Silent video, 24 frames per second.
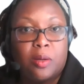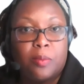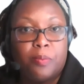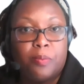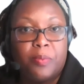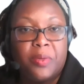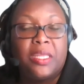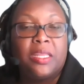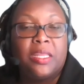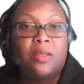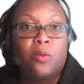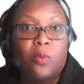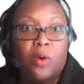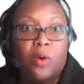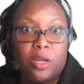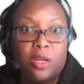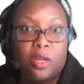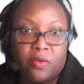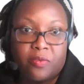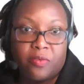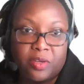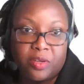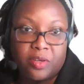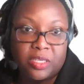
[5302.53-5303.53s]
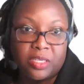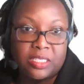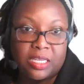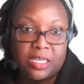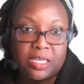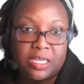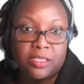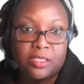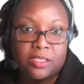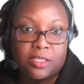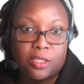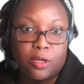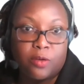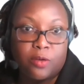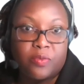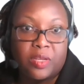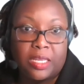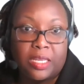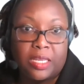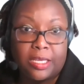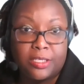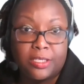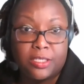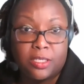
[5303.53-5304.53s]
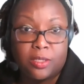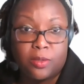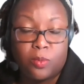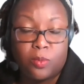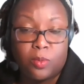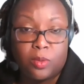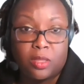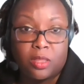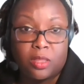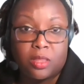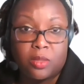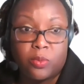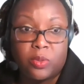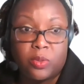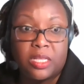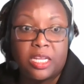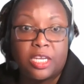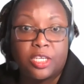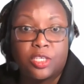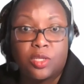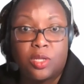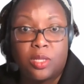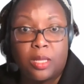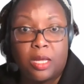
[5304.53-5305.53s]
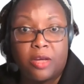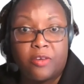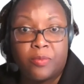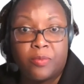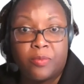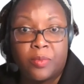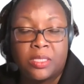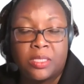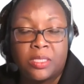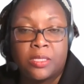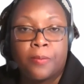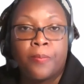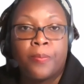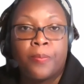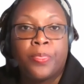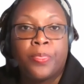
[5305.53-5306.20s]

been one of the results of engaging with national governments.